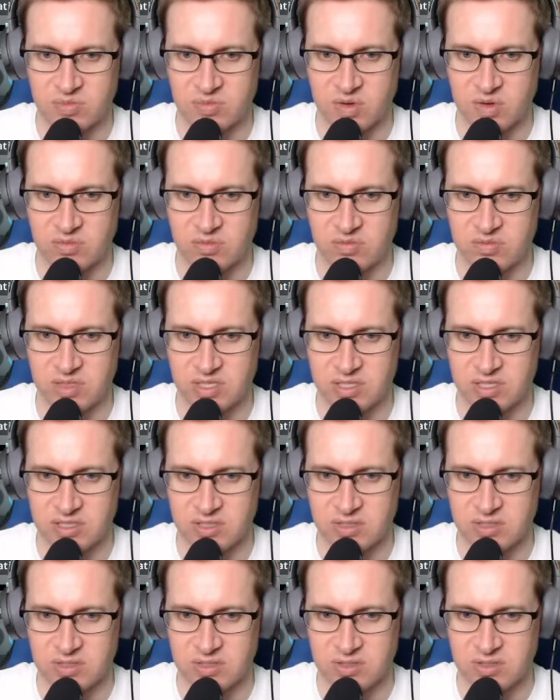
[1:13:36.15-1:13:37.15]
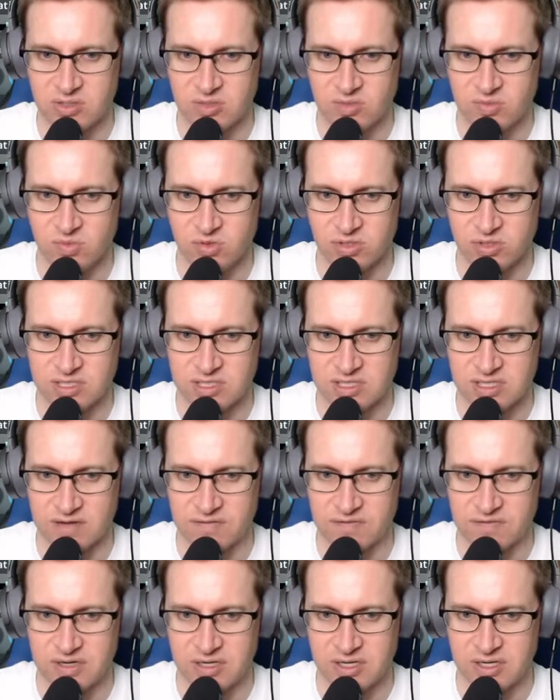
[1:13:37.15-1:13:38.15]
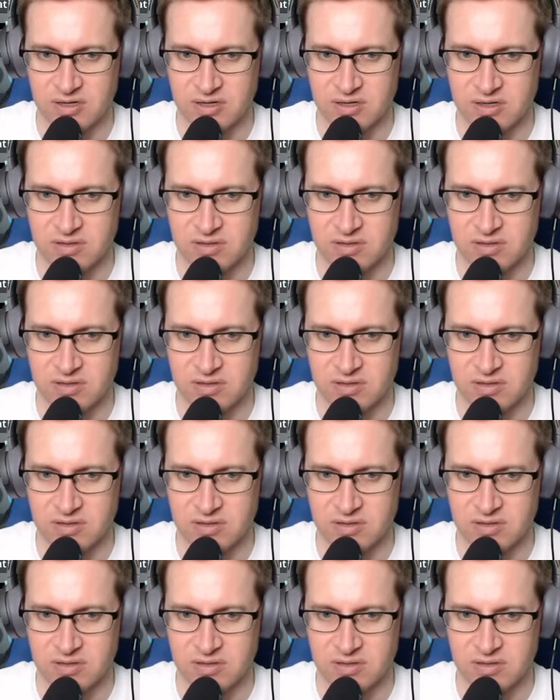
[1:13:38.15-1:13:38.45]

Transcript: probably do more stuff in here.